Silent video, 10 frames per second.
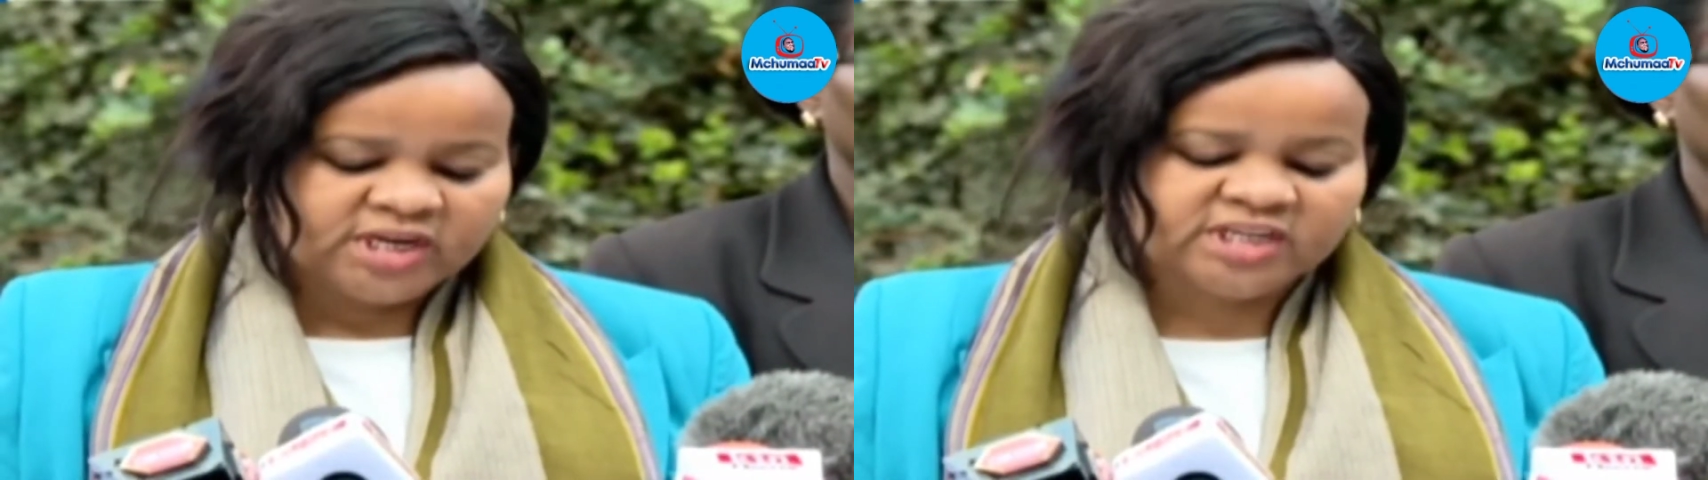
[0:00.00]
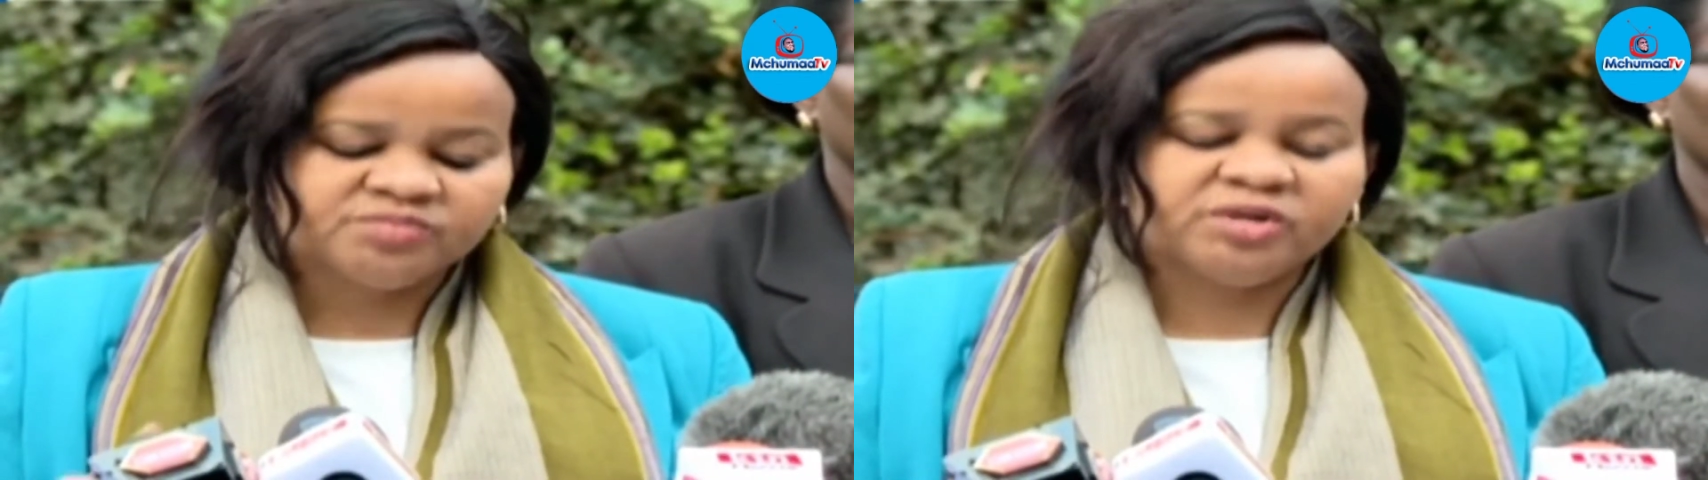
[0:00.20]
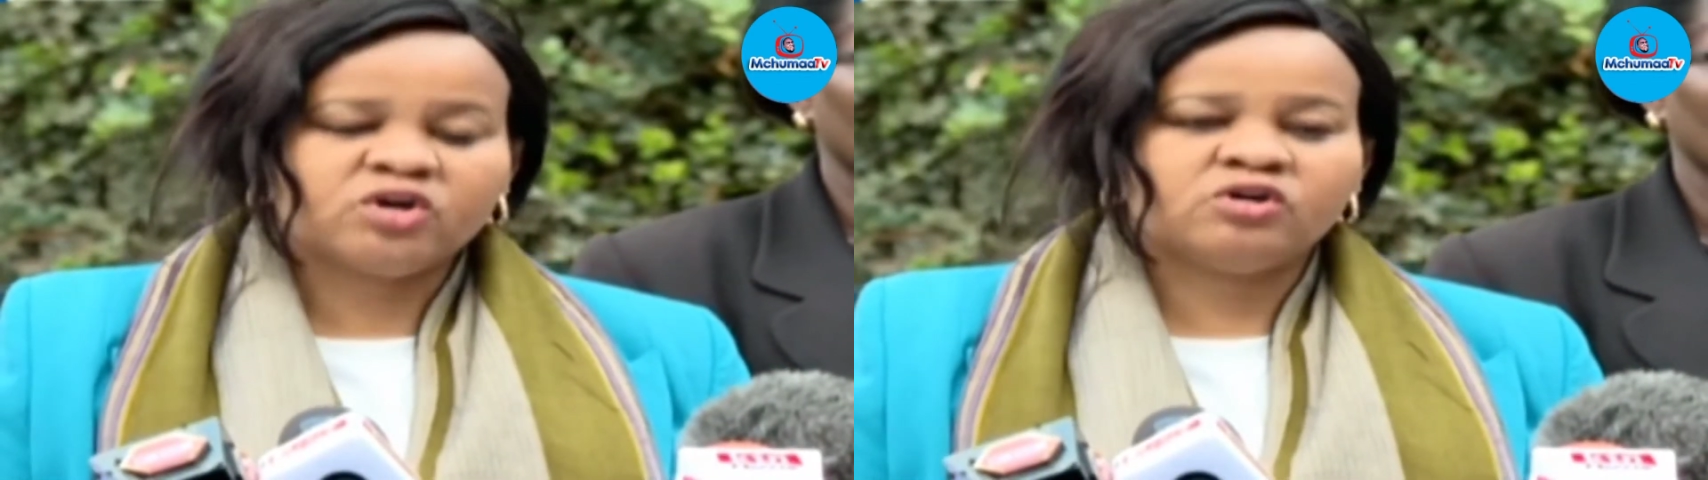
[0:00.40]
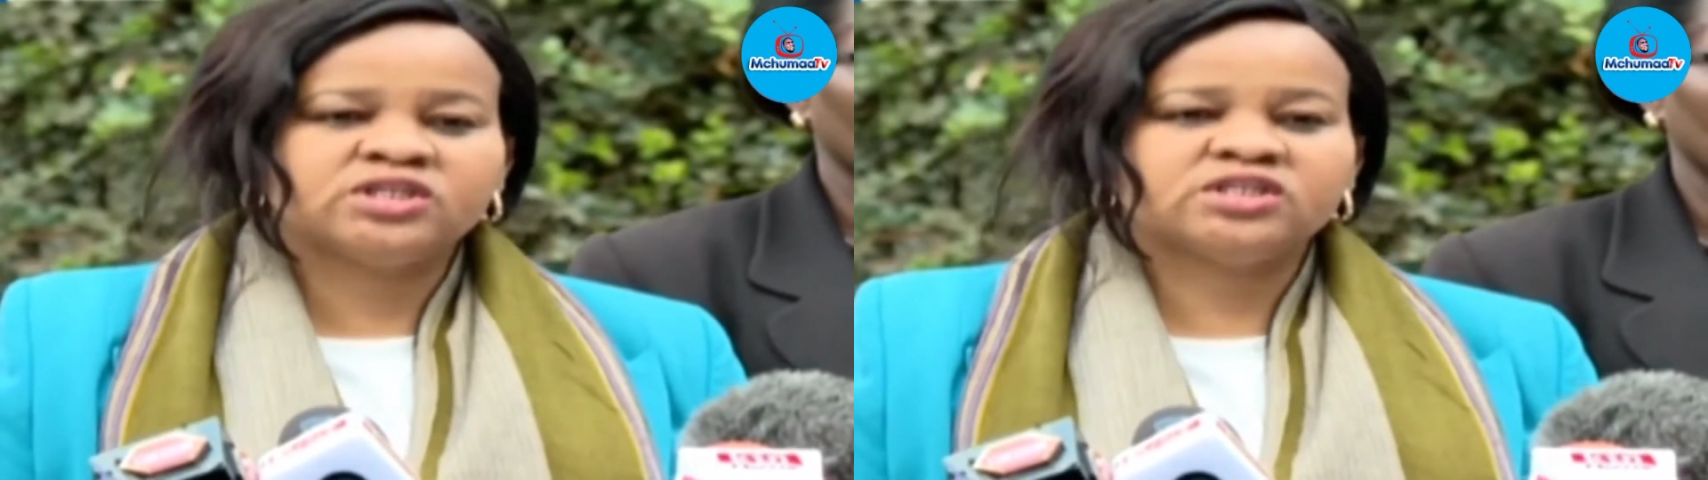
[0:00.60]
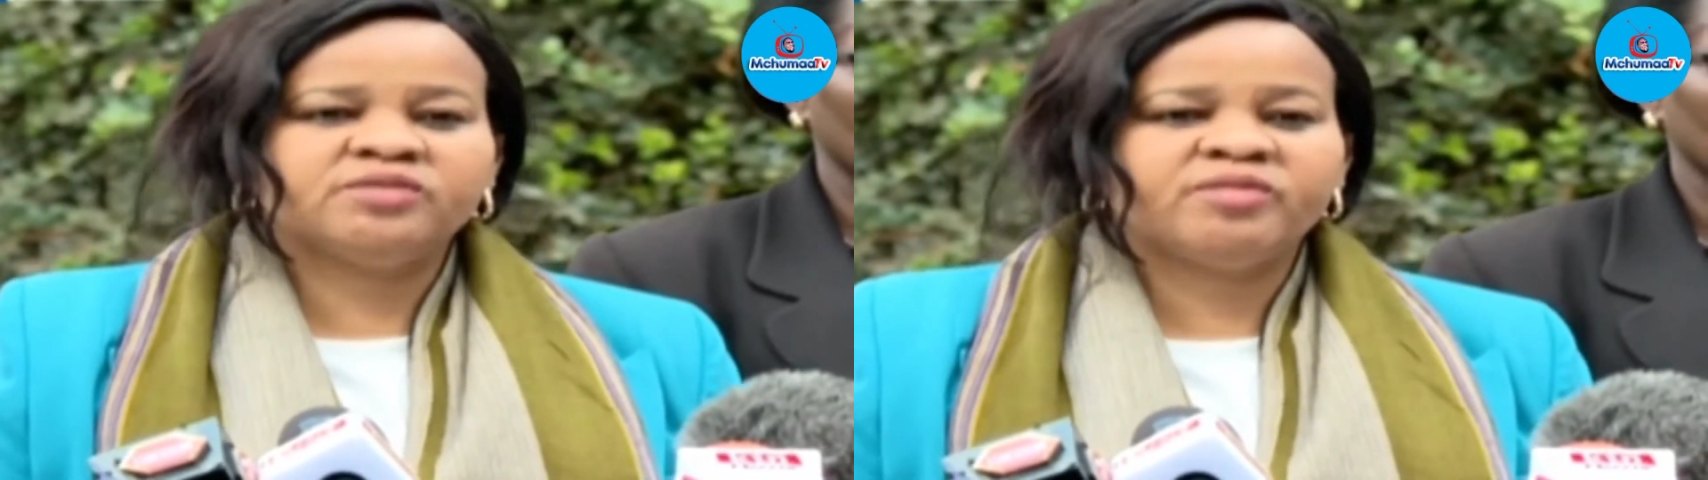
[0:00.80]
let me
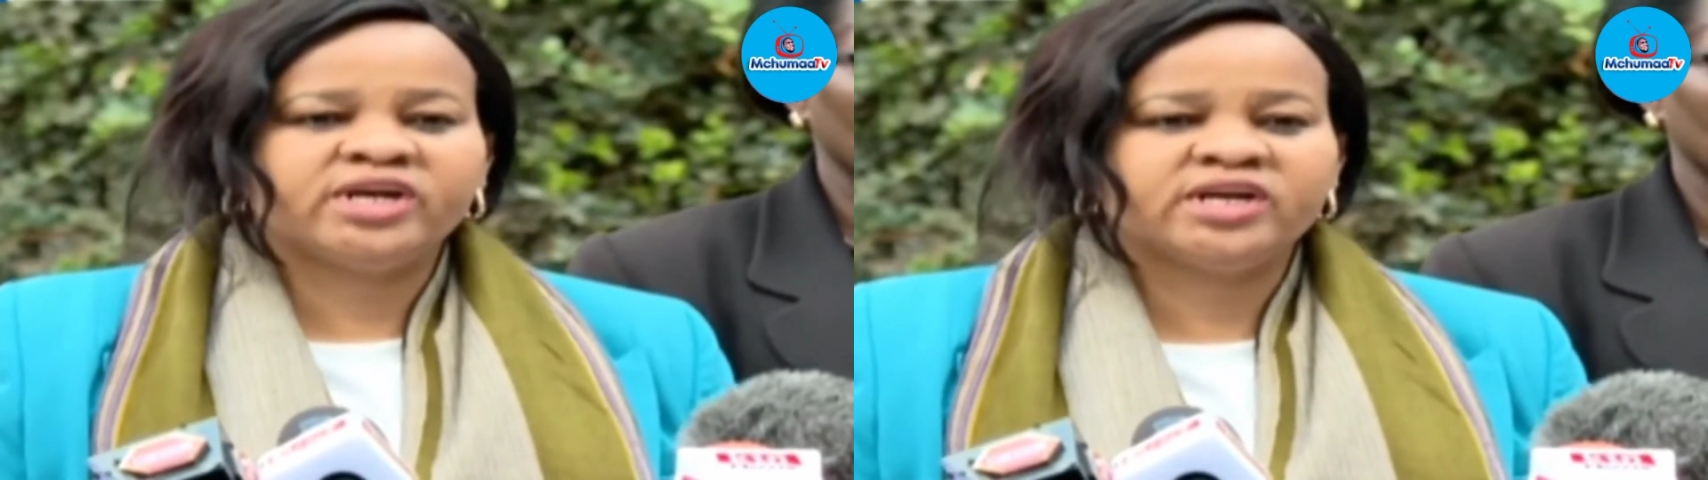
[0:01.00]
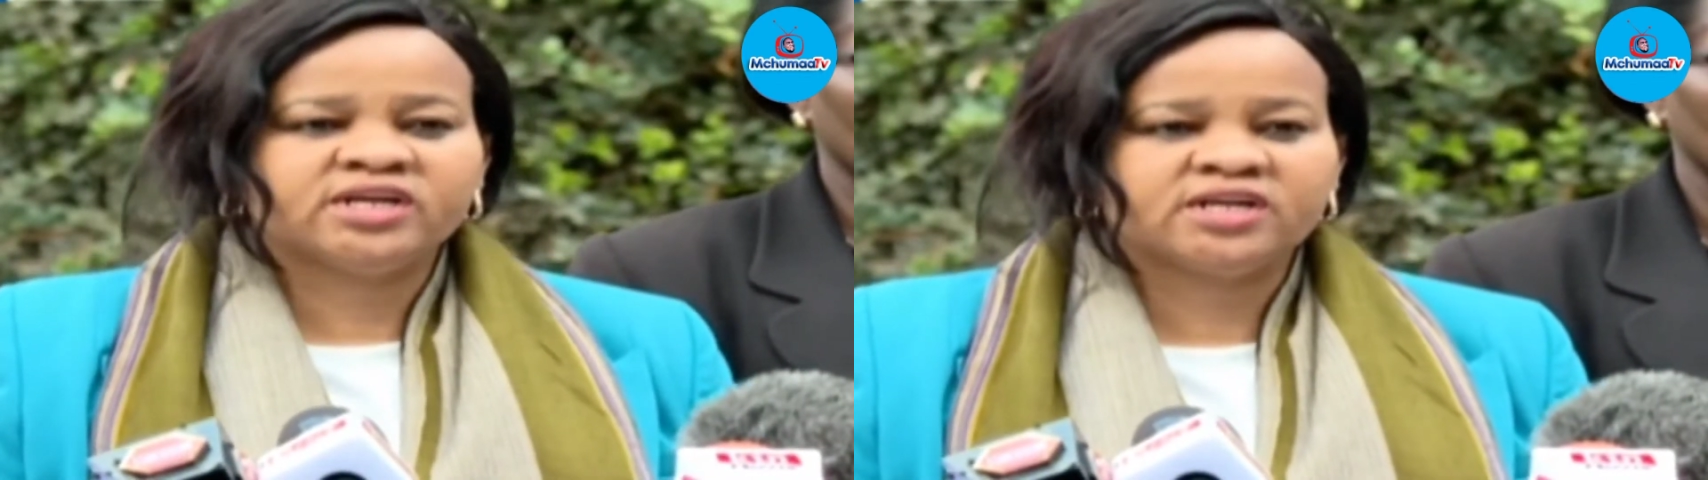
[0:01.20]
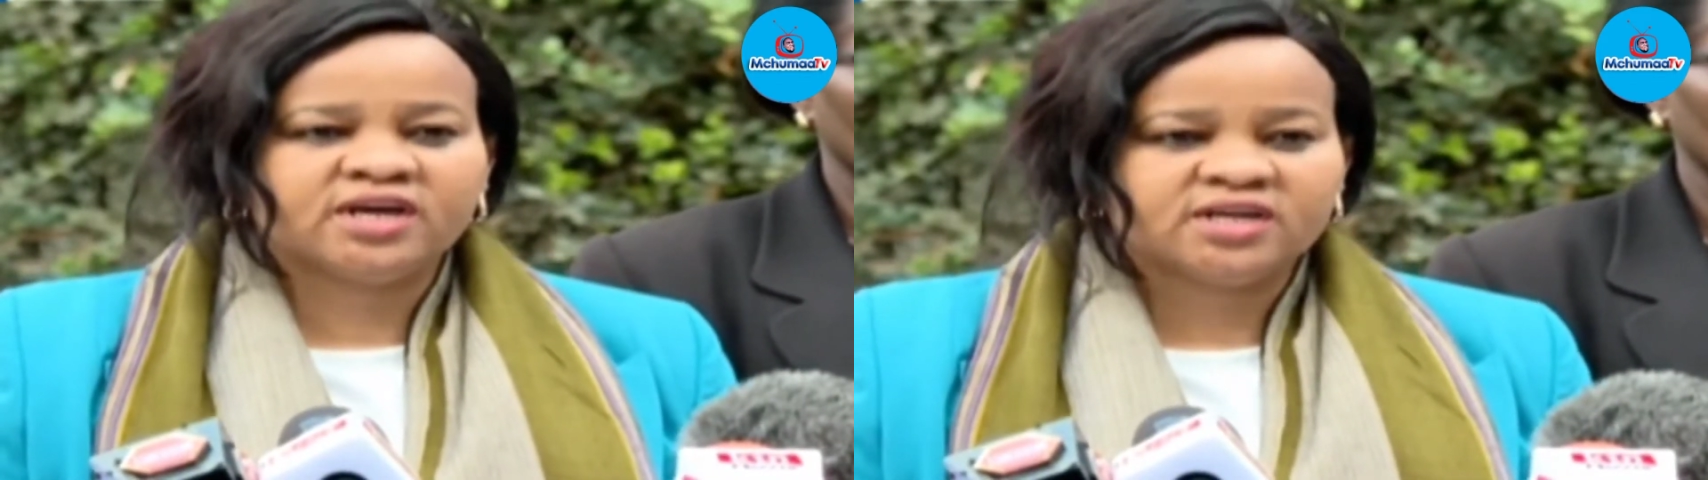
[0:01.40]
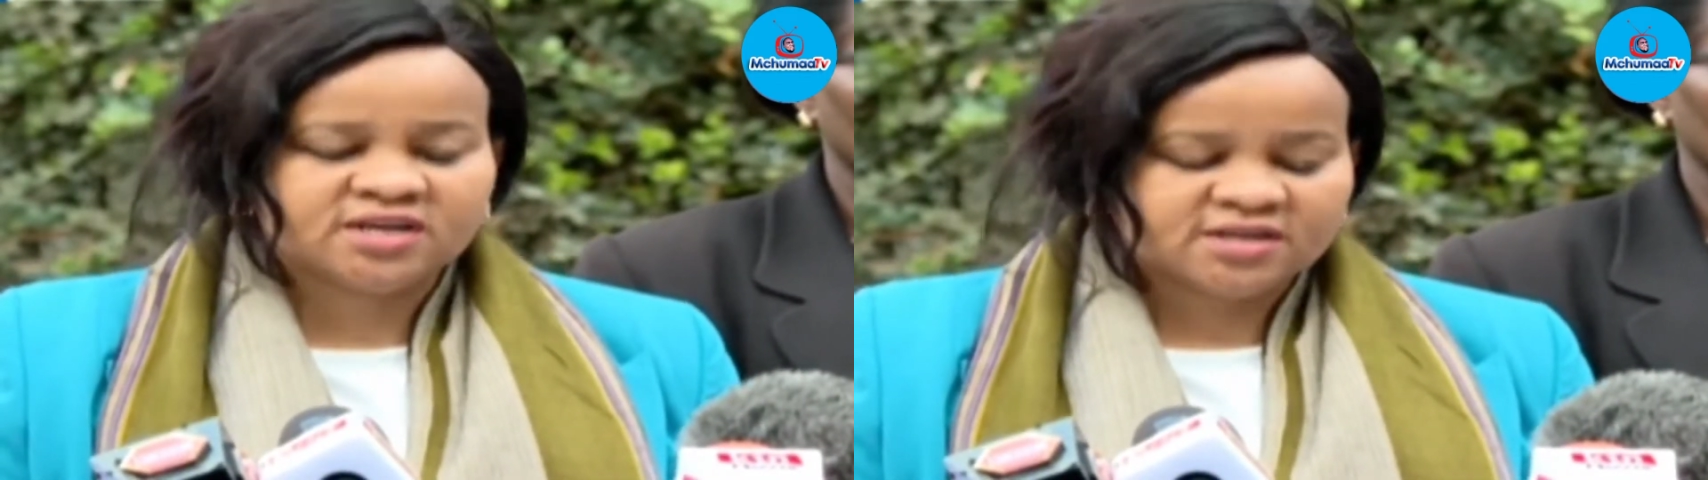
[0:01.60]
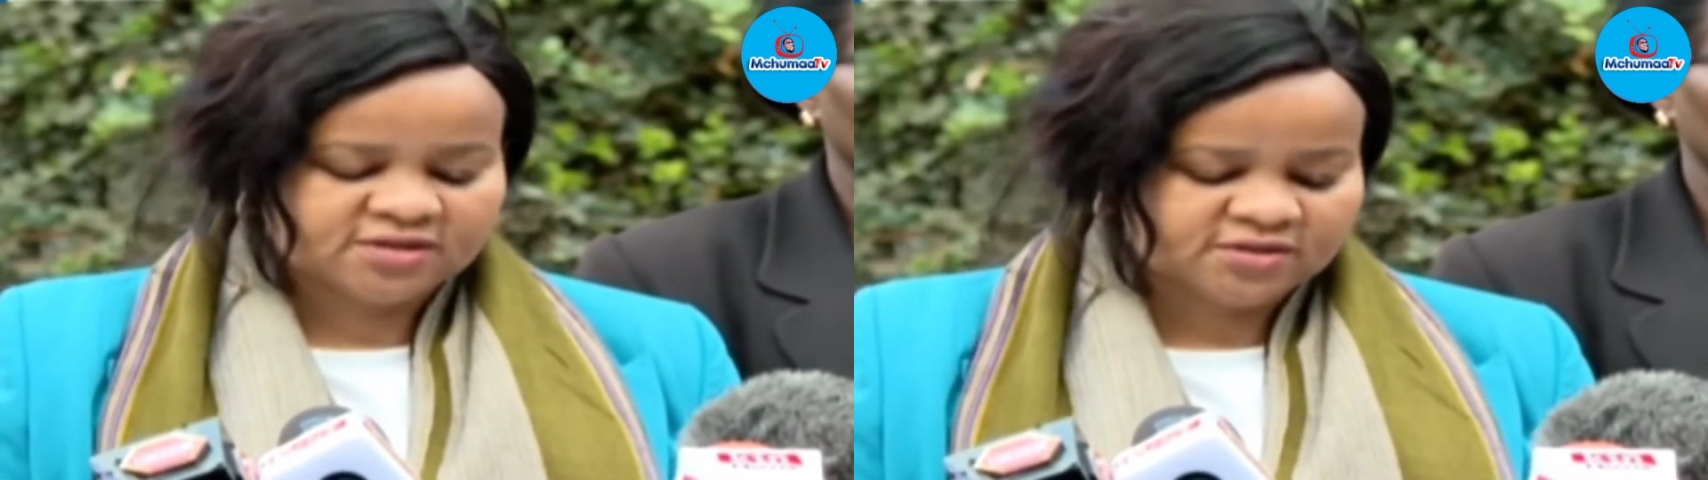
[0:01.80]
quote the Maina Kiai
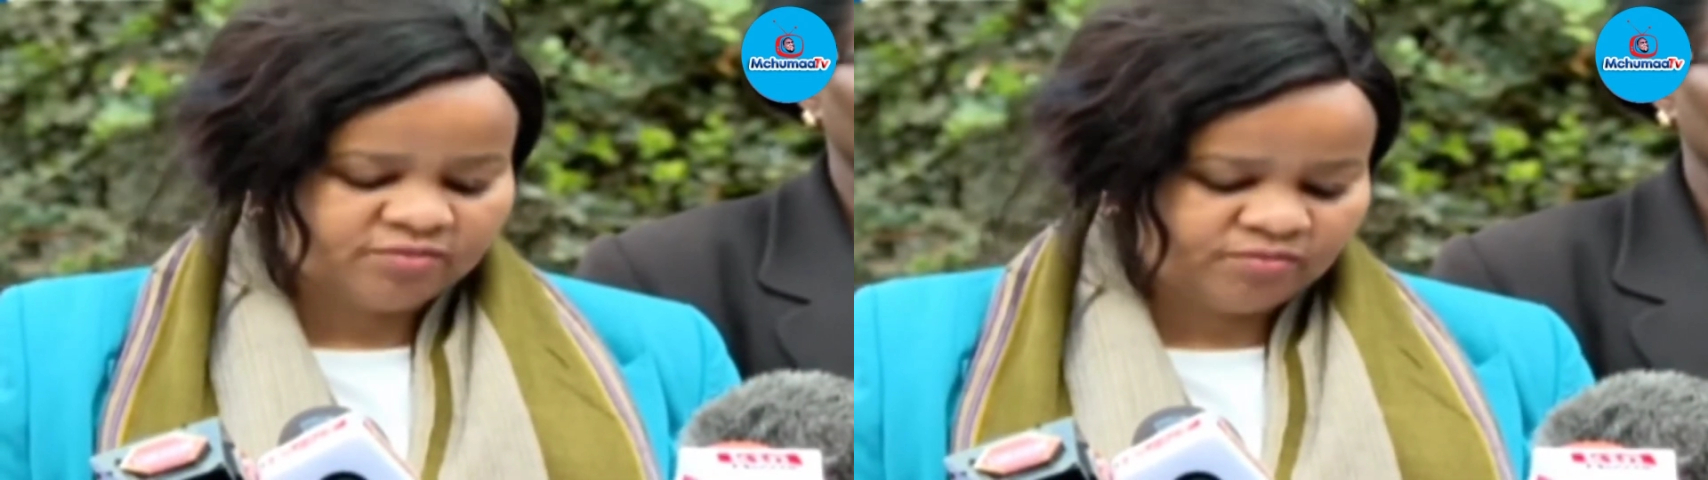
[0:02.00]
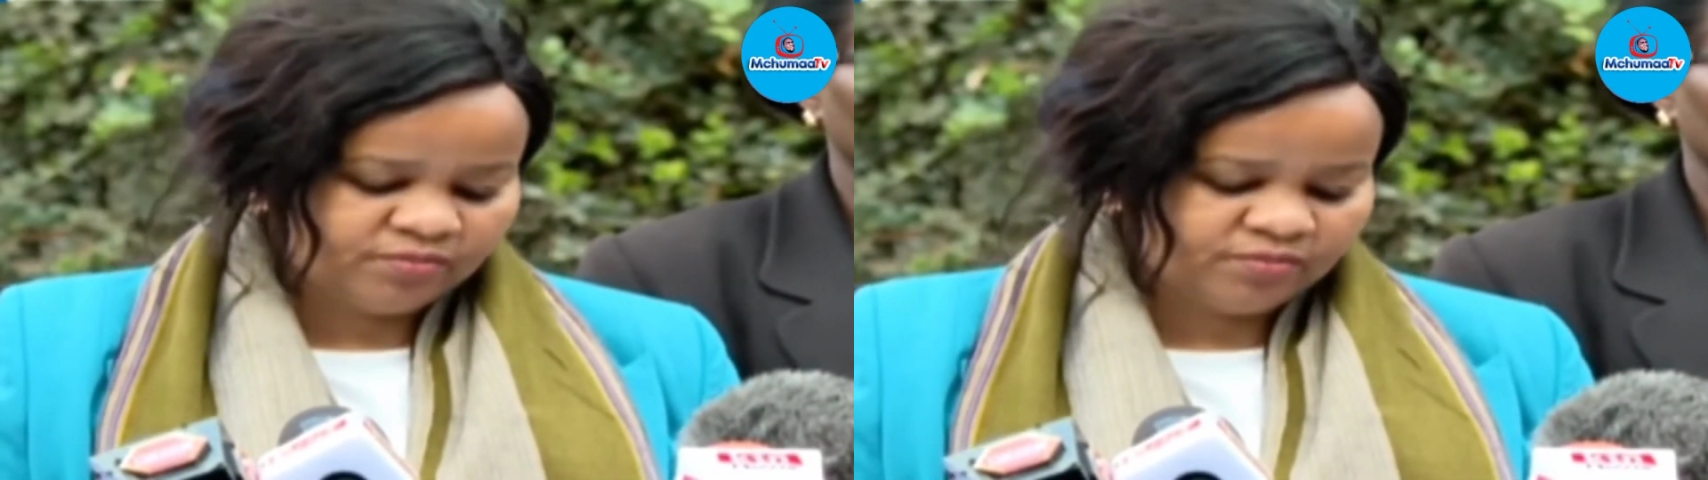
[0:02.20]
case.